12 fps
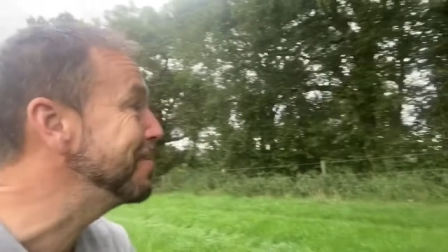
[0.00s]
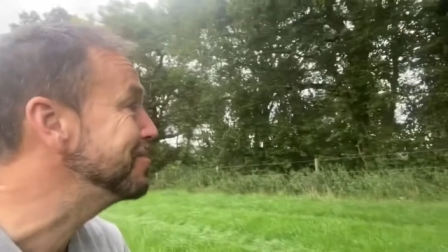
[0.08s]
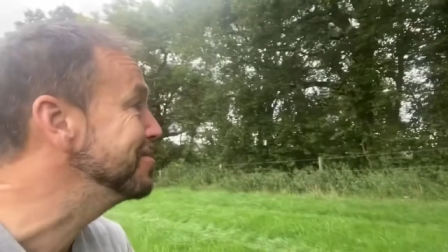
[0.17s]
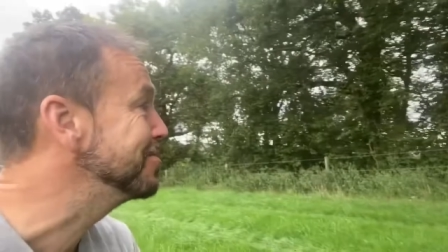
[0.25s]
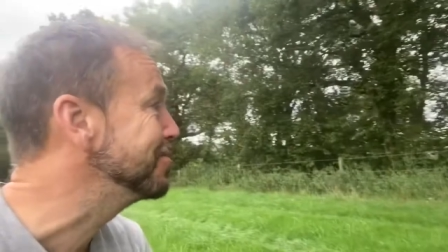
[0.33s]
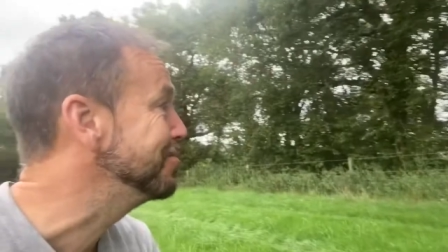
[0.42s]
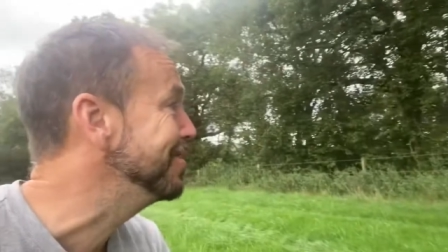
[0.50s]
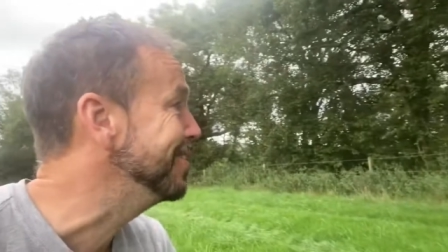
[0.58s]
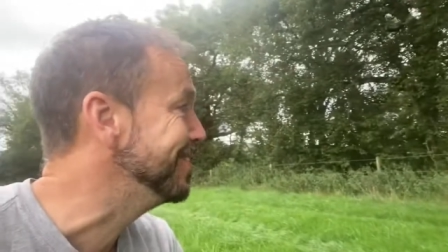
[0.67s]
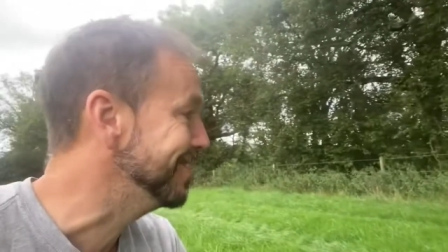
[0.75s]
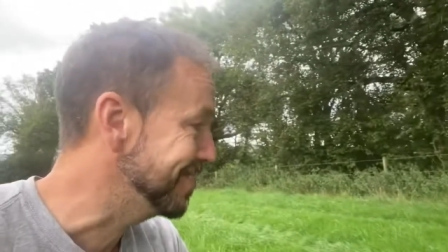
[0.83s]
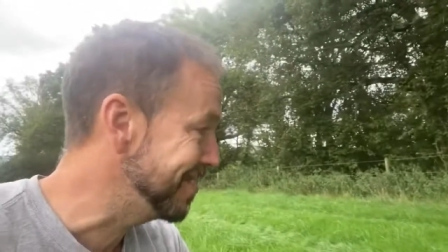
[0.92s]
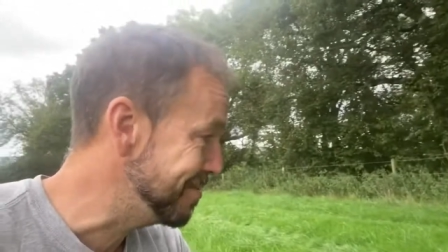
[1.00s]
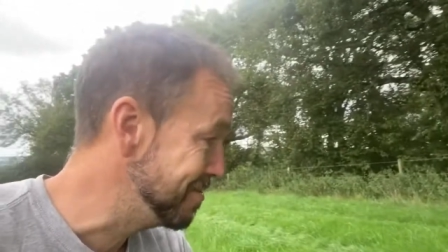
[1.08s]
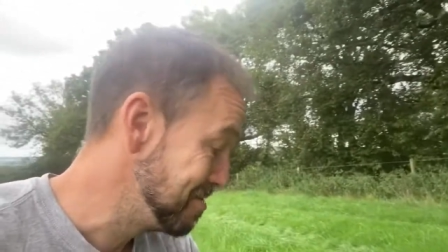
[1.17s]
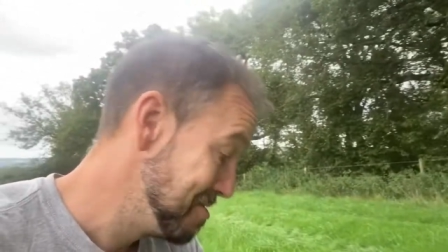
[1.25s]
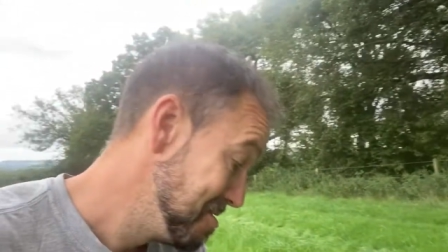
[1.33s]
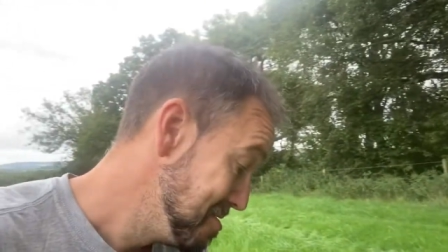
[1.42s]
into the woodland. So
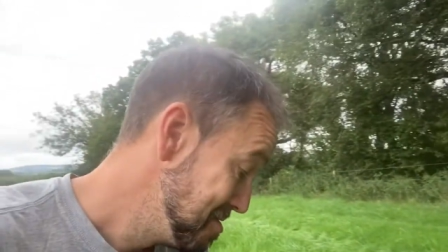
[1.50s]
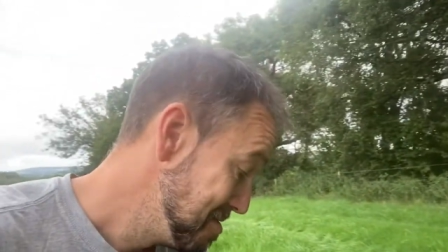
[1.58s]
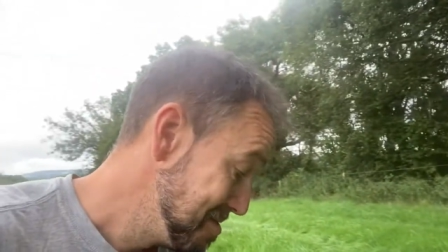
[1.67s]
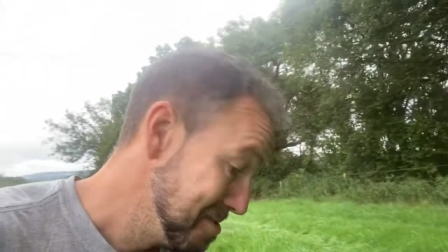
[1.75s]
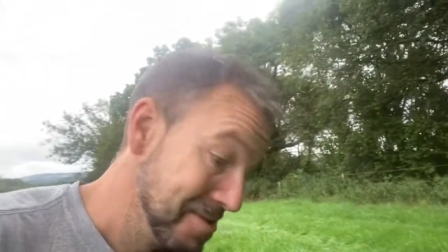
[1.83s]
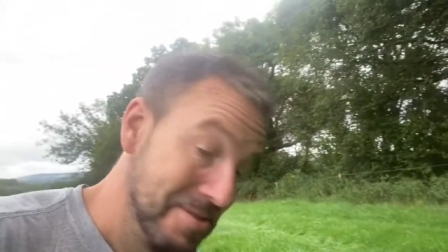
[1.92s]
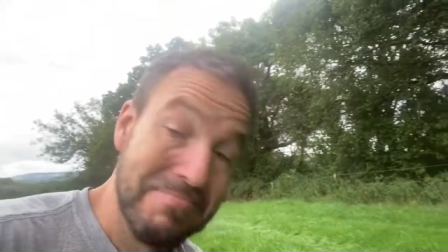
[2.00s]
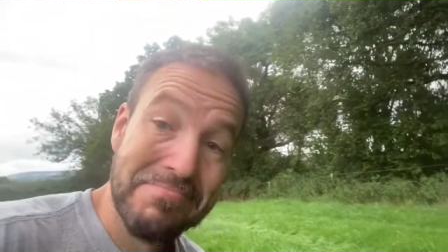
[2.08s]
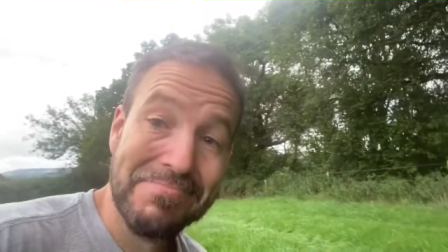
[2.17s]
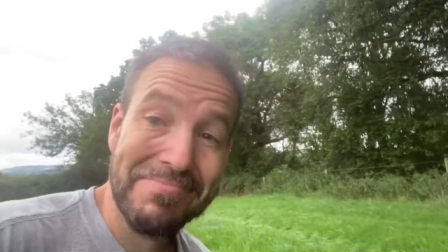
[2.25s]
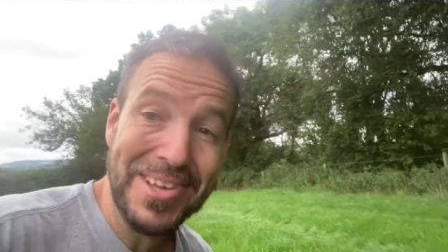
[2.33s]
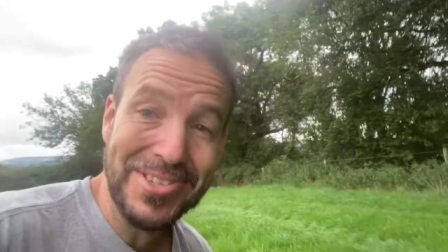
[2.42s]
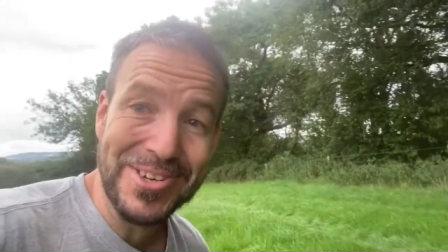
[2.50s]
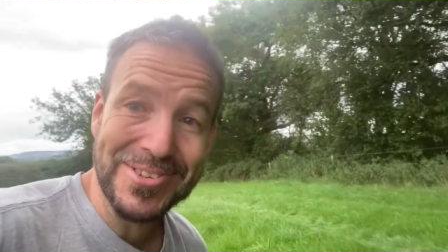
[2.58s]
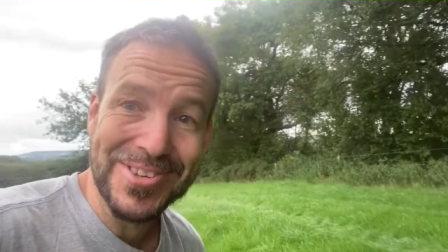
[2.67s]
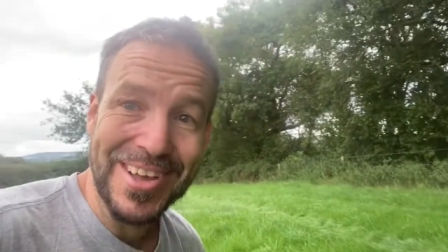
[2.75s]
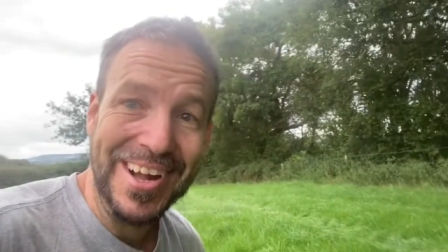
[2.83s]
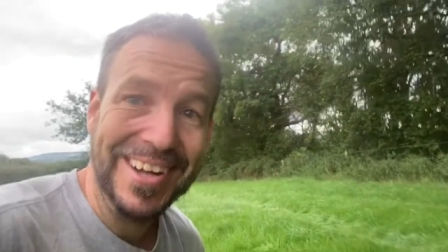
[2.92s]
that's a good
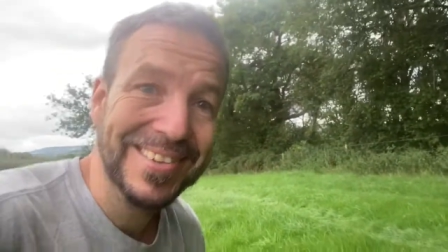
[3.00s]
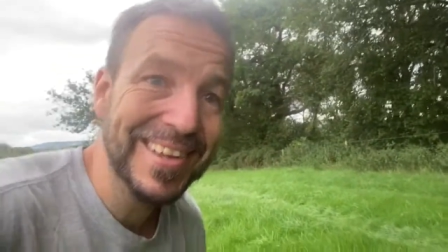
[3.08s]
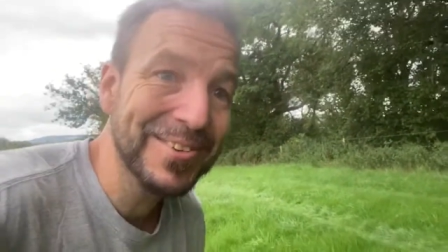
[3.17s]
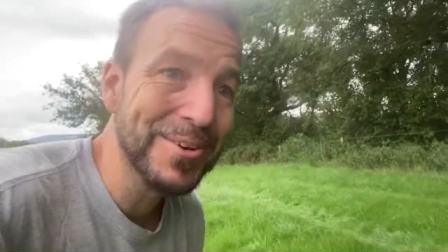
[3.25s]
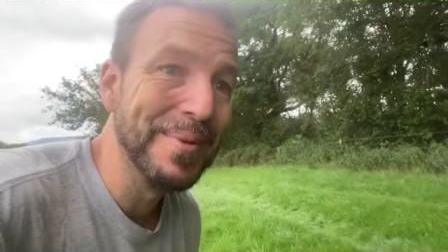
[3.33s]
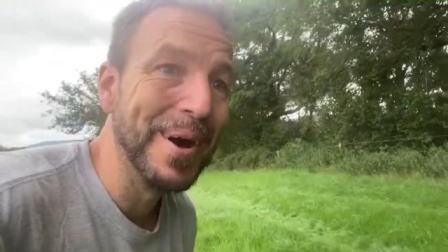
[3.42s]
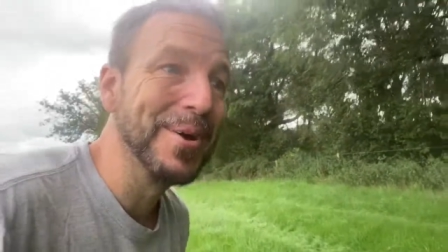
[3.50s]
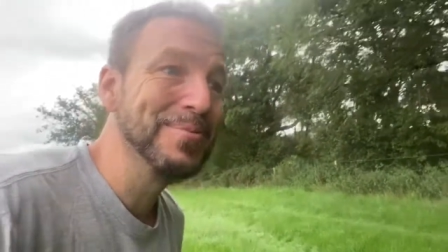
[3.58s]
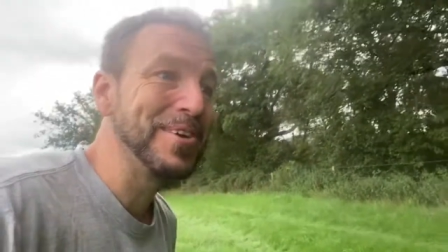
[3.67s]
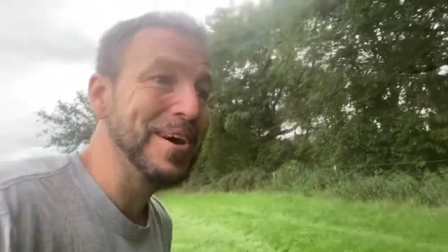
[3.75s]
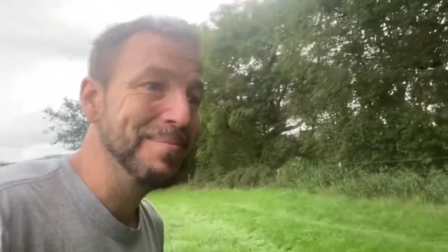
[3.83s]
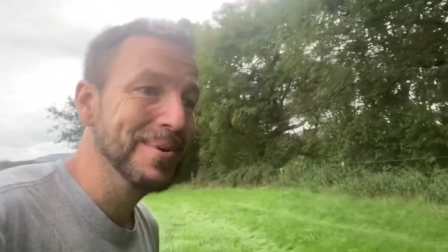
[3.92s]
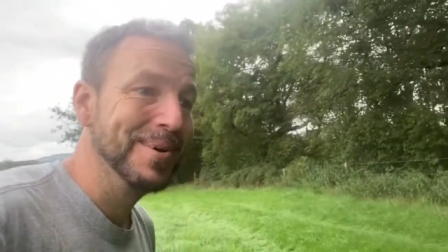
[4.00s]
start. That's got my hopes up.